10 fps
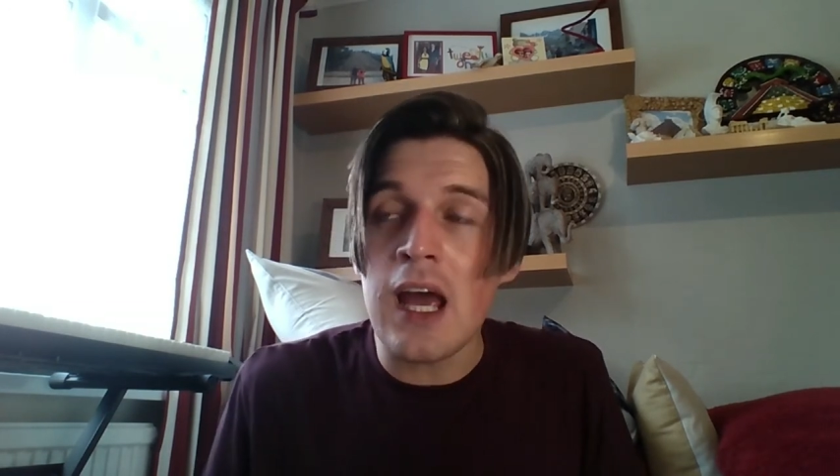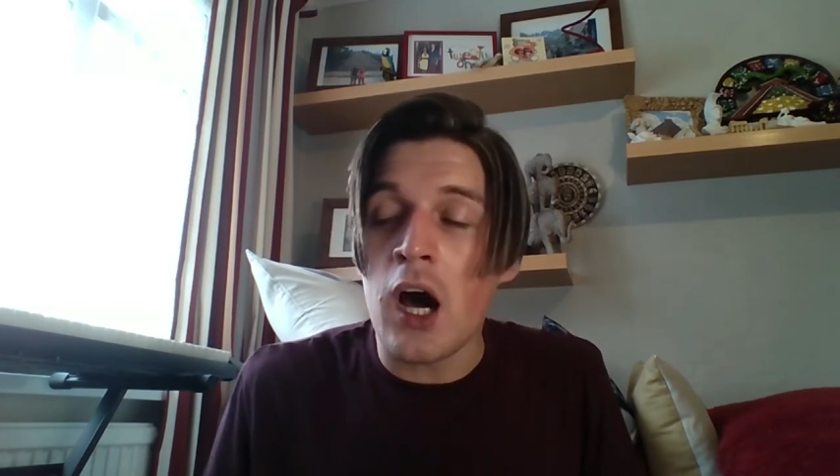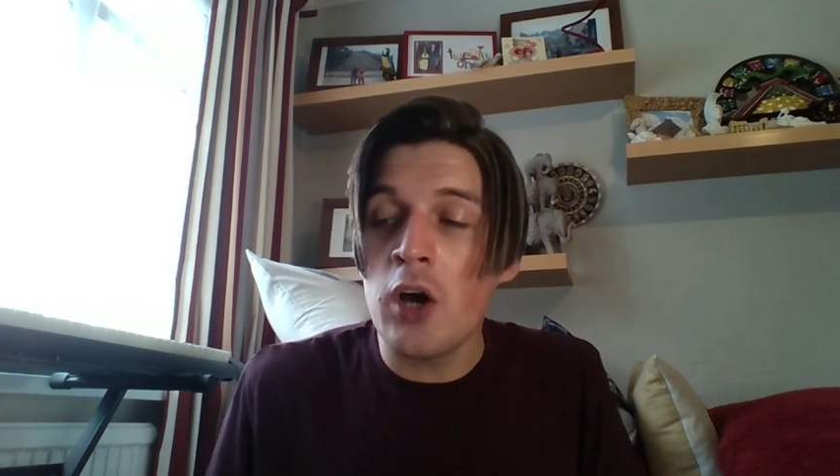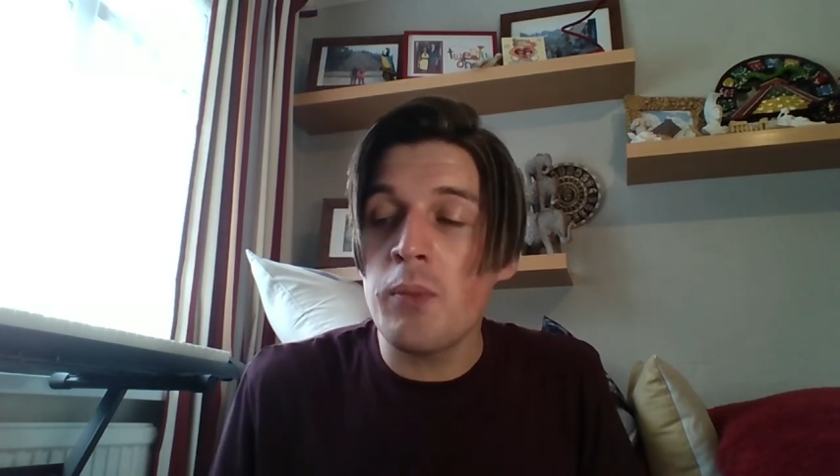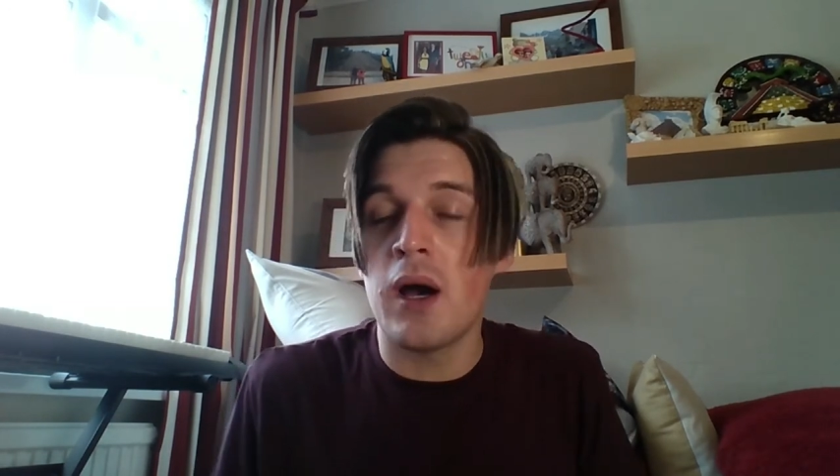
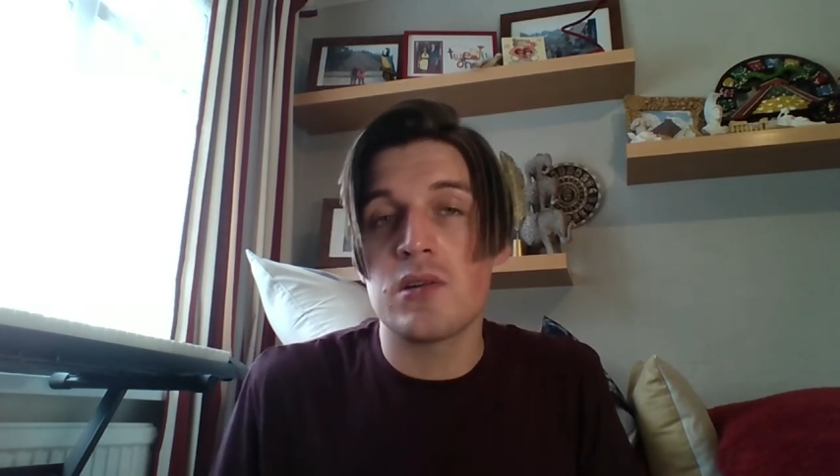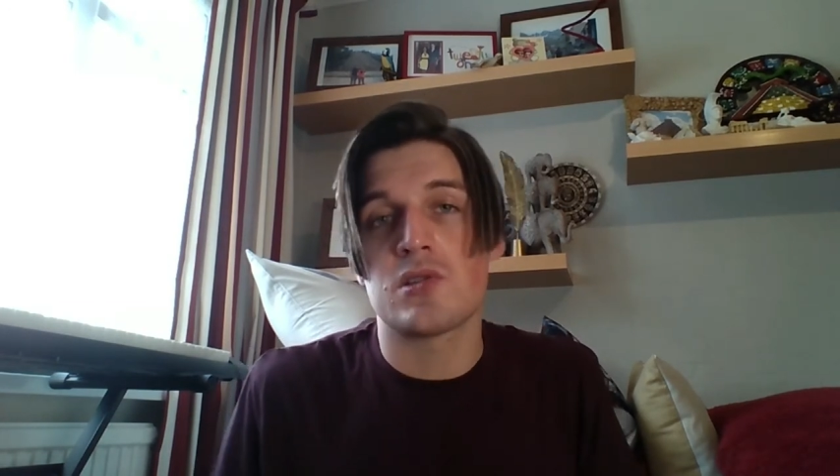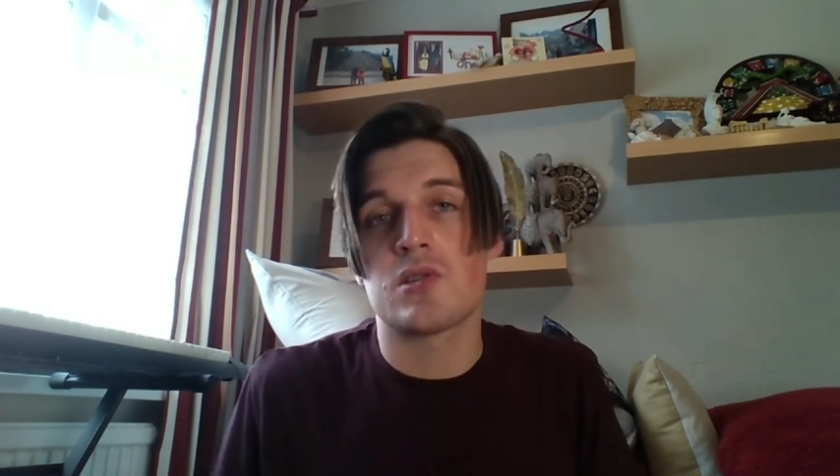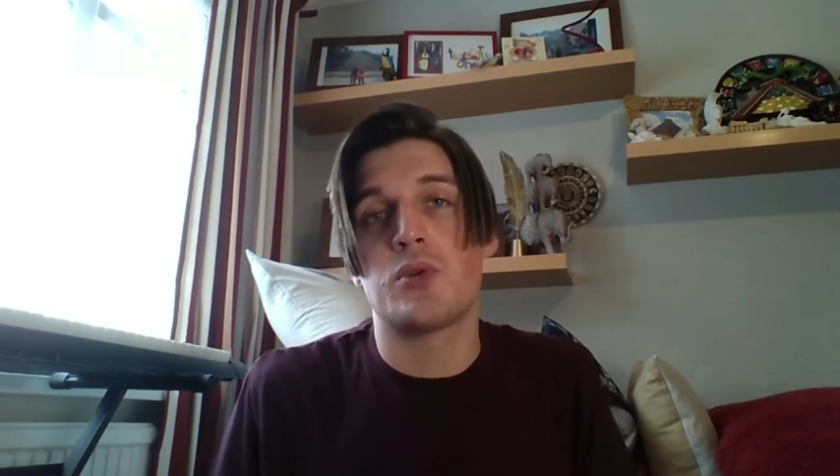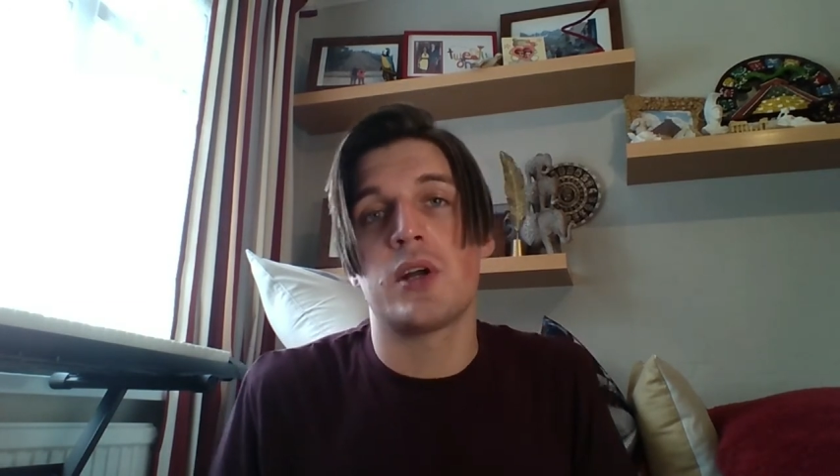I
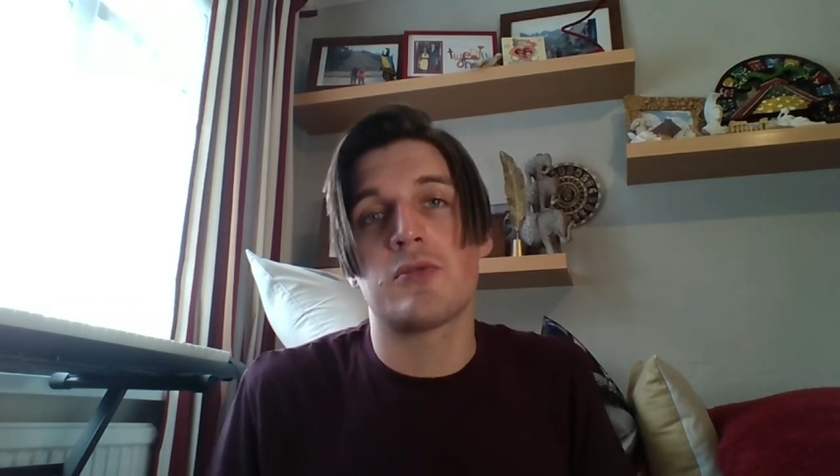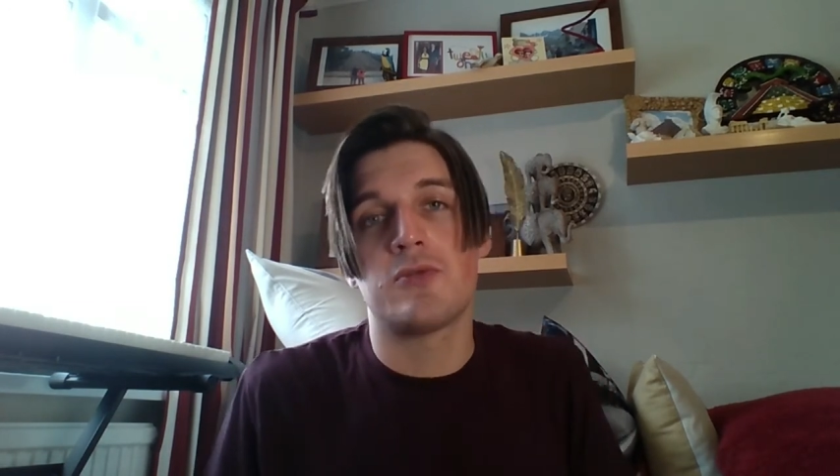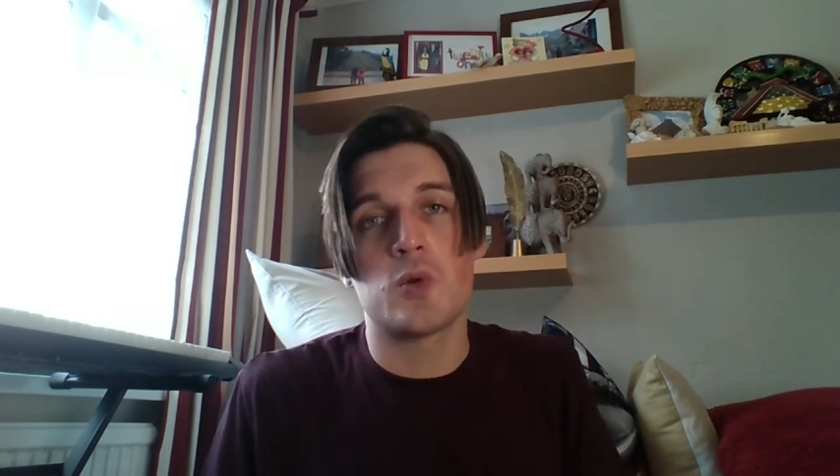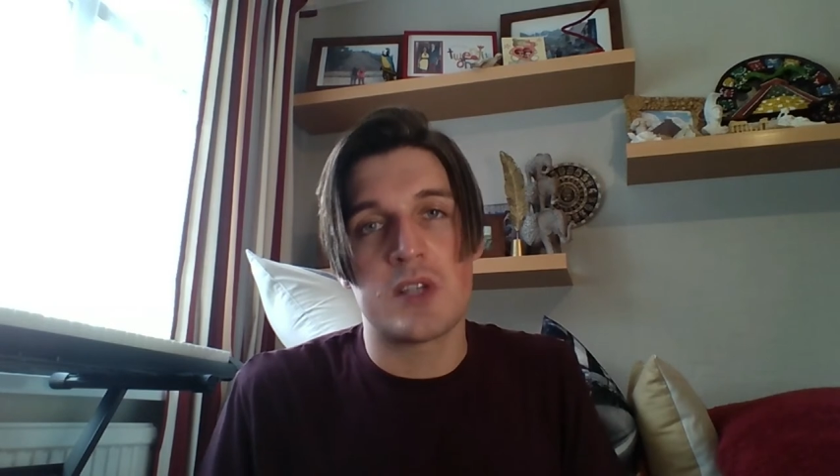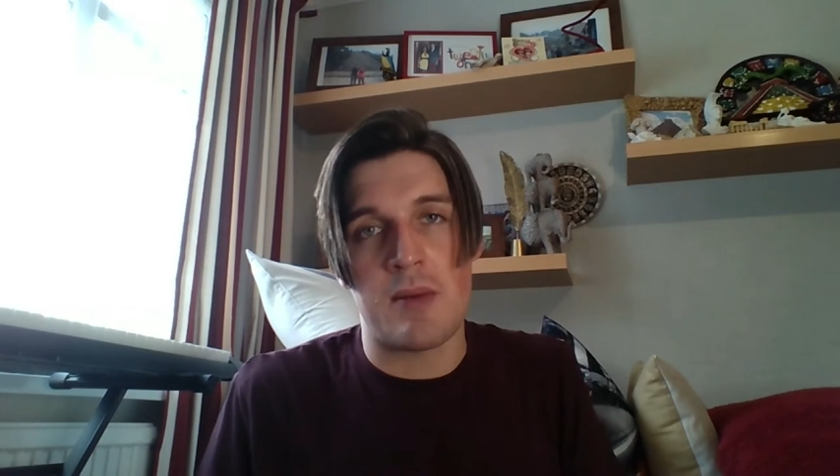purchased a product
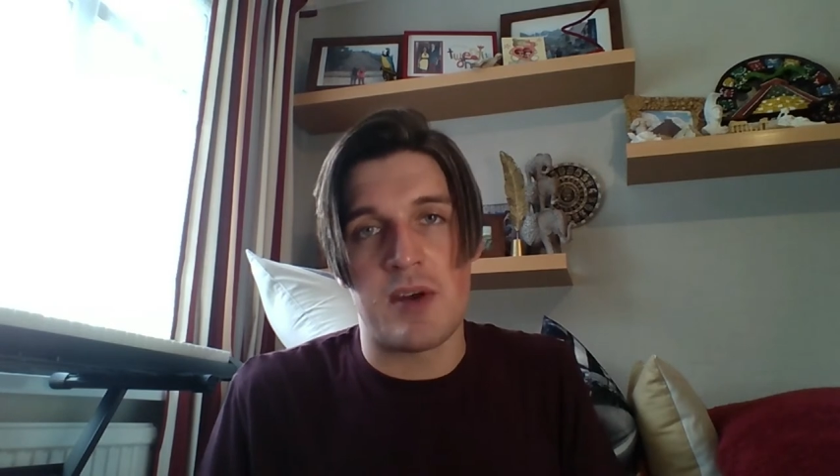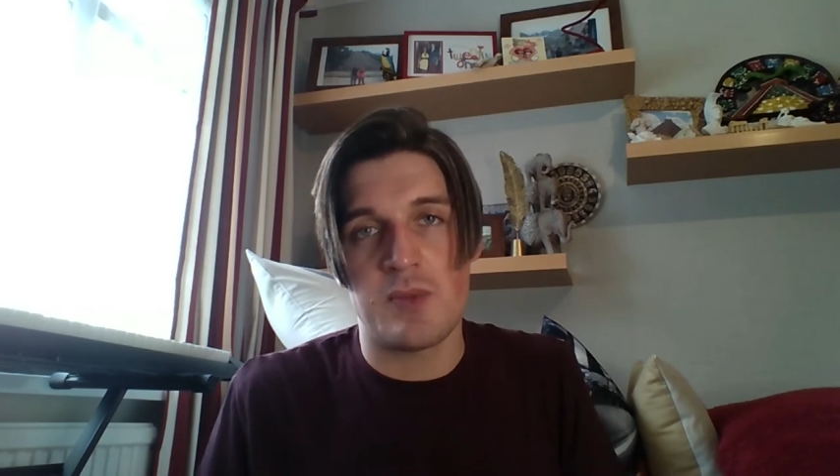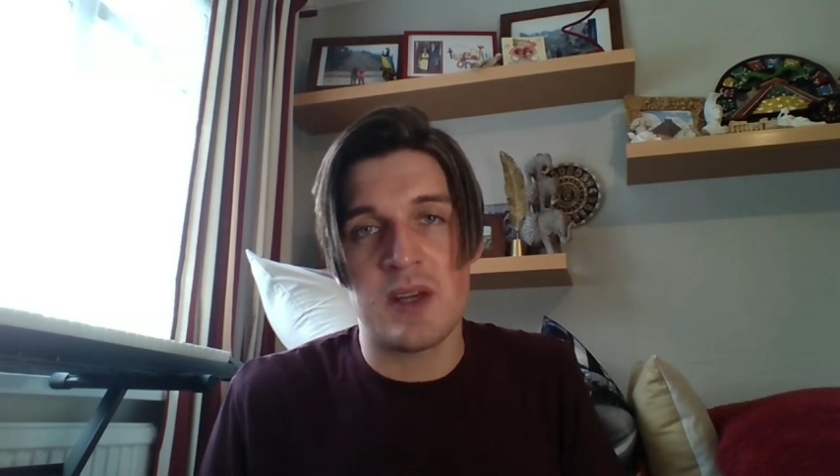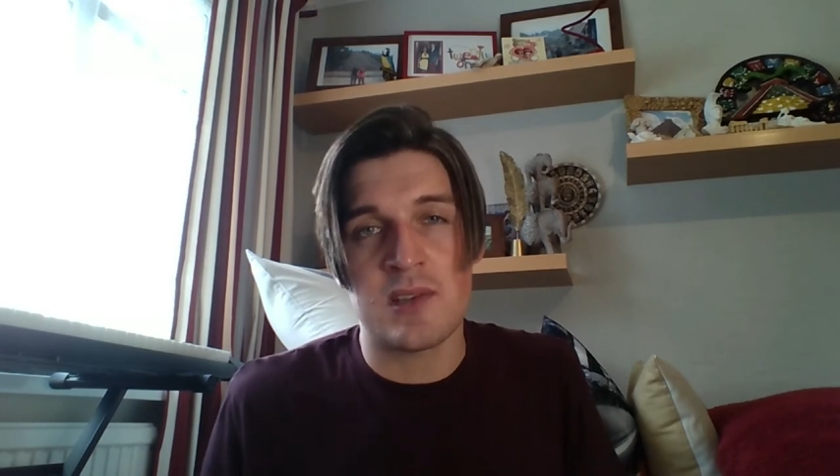for damage because